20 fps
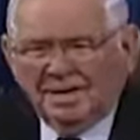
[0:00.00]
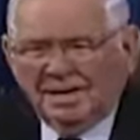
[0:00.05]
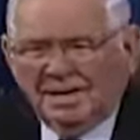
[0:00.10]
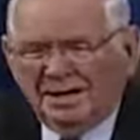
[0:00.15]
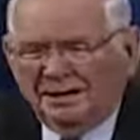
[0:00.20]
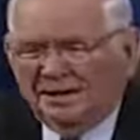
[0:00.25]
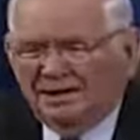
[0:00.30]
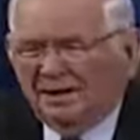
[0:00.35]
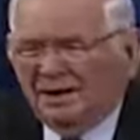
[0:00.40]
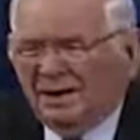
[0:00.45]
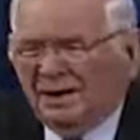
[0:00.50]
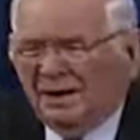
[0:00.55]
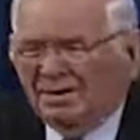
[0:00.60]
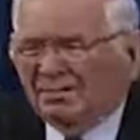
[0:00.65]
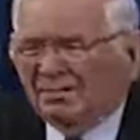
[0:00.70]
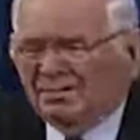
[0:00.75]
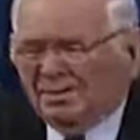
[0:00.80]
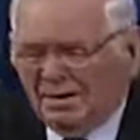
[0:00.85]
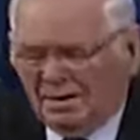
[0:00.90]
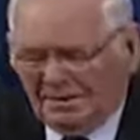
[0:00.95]
And
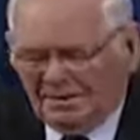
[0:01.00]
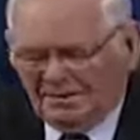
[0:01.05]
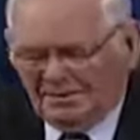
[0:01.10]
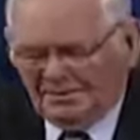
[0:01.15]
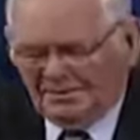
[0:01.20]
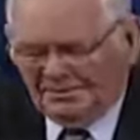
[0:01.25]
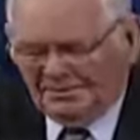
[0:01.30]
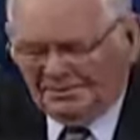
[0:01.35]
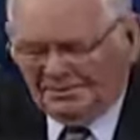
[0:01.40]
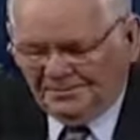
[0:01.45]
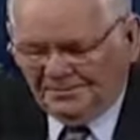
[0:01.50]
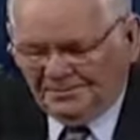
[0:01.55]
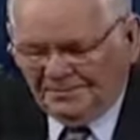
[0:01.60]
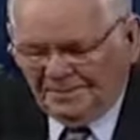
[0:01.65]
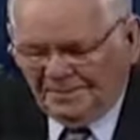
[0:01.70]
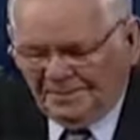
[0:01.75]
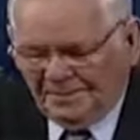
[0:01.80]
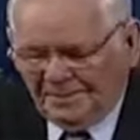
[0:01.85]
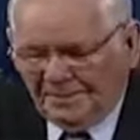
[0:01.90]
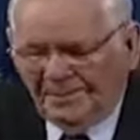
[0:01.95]
our Father,
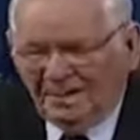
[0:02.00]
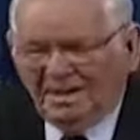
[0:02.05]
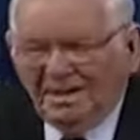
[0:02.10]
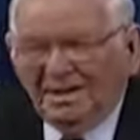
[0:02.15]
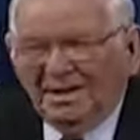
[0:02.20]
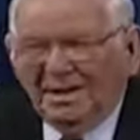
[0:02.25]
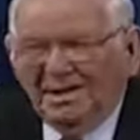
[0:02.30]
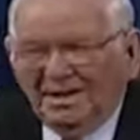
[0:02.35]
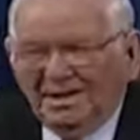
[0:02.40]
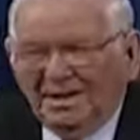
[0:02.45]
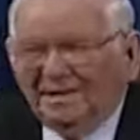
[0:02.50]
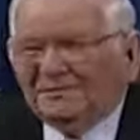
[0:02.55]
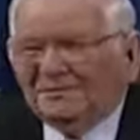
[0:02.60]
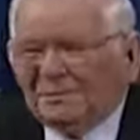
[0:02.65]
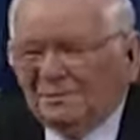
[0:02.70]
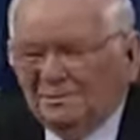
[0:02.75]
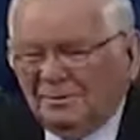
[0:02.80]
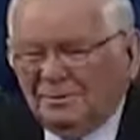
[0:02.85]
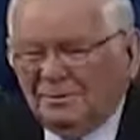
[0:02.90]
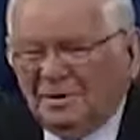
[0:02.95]
He
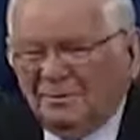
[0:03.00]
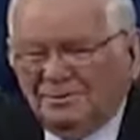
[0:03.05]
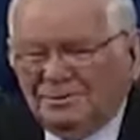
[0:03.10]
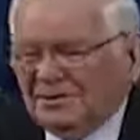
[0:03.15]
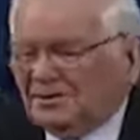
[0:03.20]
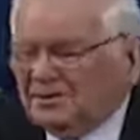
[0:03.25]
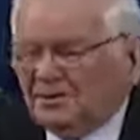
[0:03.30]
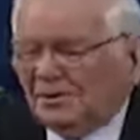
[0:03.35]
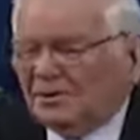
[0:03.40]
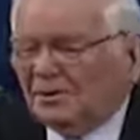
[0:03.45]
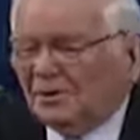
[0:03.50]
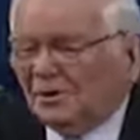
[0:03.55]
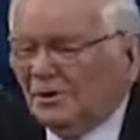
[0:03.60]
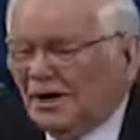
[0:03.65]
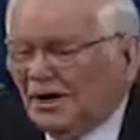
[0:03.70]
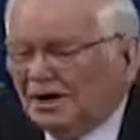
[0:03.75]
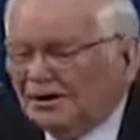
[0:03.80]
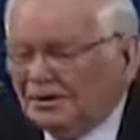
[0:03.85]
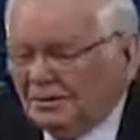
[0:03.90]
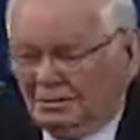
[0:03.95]
loves them enough, He's going to
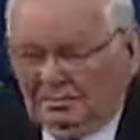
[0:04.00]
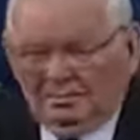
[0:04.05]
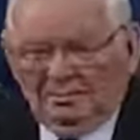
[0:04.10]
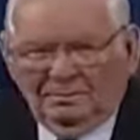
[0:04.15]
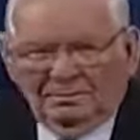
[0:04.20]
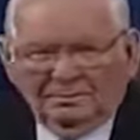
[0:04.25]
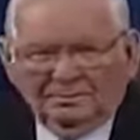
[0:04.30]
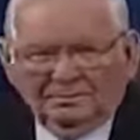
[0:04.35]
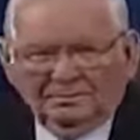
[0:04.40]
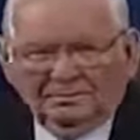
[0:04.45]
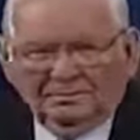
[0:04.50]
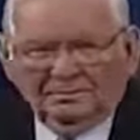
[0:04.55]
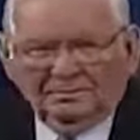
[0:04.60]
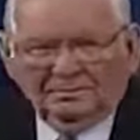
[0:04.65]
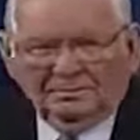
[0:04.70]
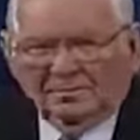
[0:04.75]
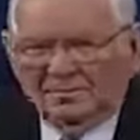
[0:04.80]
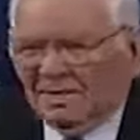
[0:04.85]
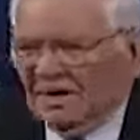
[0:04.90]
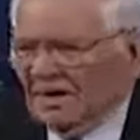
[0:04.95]
correct them.
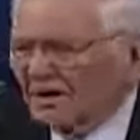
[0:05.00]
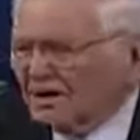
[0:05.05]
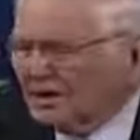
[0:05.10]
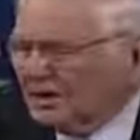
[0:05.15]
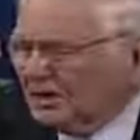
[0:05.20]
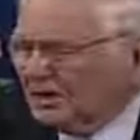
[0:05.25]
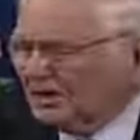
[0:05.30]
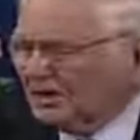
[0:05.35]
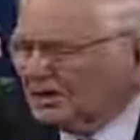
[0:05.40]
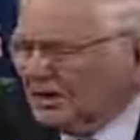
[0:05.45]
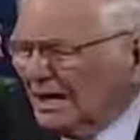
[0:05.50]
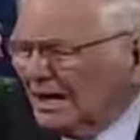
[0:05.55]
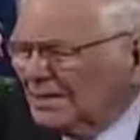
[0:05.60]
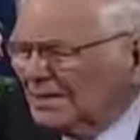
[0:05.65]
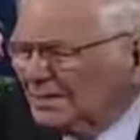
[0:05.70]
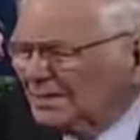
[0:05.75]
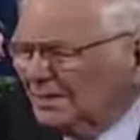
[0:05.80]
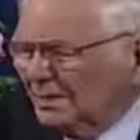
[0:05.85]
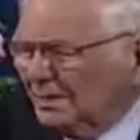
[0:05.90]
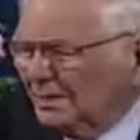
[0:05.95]
That
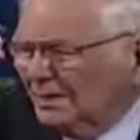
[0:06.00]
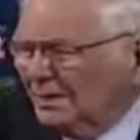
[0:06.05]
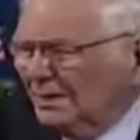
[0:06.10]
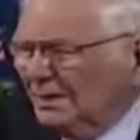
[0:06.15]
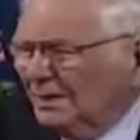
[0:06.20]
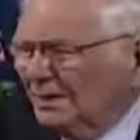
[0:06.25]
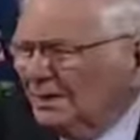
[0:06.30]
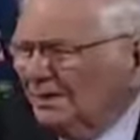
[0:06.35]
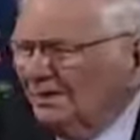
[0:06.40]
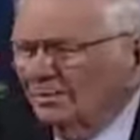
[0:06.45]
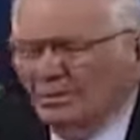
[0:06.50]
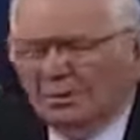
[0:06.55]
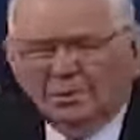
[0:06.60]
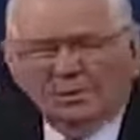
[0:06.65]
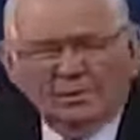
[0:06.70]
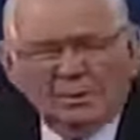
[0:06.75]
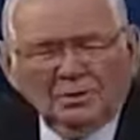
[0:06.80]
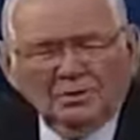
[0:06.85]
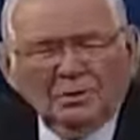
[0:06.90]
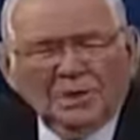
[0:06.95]
chastisement
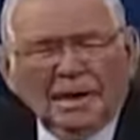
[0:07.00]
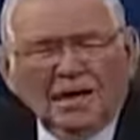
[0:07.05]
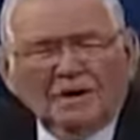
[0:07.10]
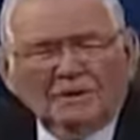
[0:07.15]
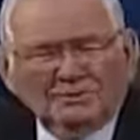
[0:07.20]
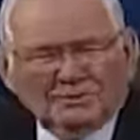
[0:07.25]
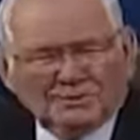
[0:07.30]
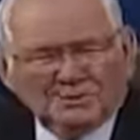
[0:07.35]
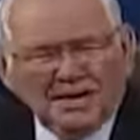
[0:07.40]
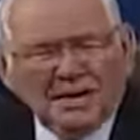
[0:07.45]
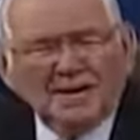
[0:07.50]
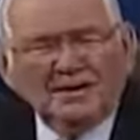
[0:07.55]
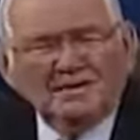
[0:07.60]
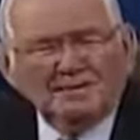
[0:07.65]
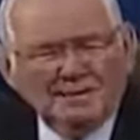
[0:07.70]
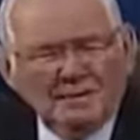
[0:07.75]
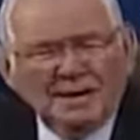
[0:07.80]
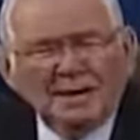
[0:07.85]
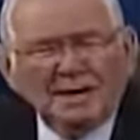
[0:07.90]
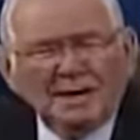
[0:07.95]
will no doubt
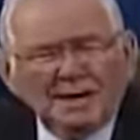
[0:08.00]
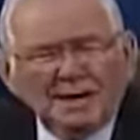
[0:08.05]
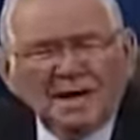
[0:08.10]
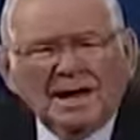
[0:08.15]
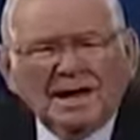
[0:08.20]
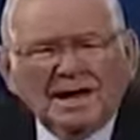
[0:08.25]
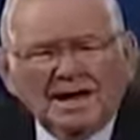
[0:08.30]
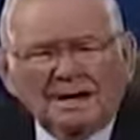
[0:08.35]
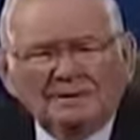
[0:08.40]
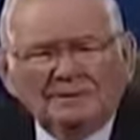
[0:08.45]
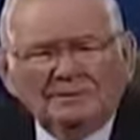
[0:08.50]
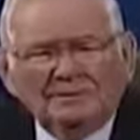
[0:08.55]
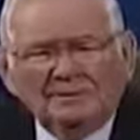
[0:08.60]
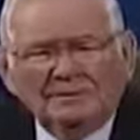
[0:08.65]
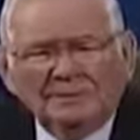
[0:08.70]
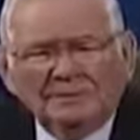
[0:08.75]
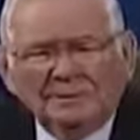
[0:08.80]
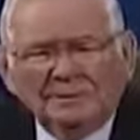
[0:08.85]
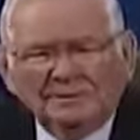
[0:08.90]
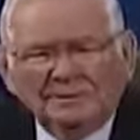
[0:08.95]
save many
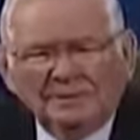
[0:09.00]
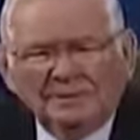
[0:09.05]
lives.